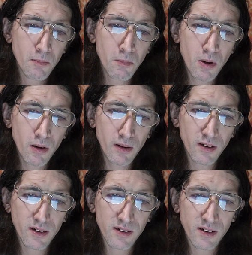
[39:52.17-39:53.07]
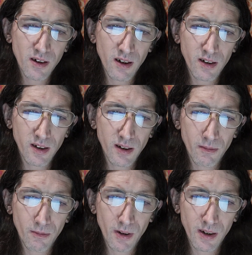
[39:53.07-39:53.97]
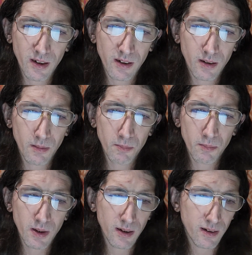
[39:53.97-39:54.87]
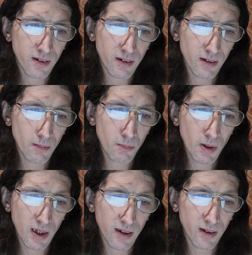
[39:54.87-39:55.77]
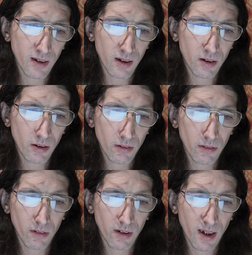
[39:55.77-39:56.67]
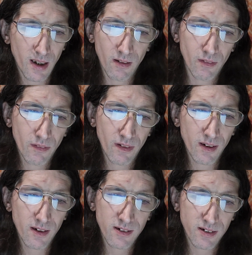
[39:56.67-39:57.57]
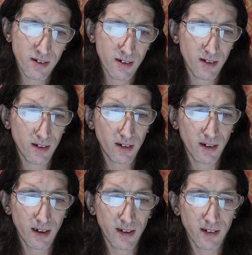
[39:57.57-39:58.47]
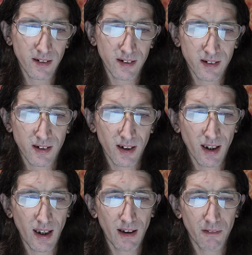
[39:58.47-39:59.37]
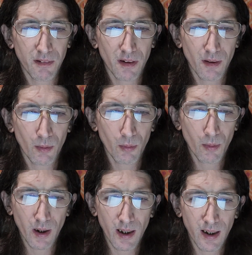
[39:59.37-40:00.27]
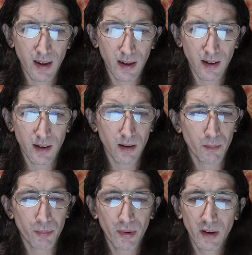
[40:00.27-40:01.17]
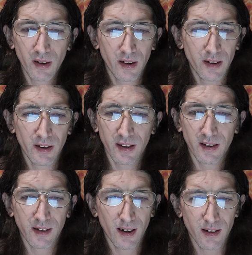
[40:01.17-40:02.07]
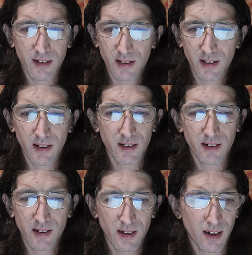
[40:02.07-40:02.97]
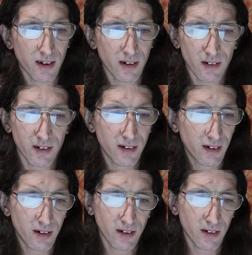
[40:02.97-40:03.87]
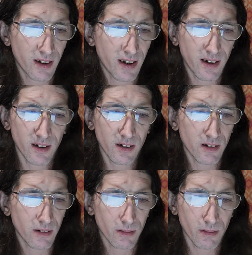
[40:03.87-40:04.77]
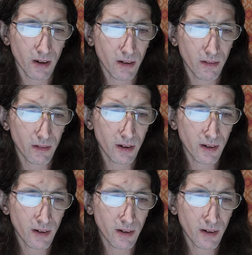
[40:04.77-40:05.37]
Martin is not yet ready to commit to making the turn down this latest out of the way and completely desolate, slender Seagull Lane dirt road.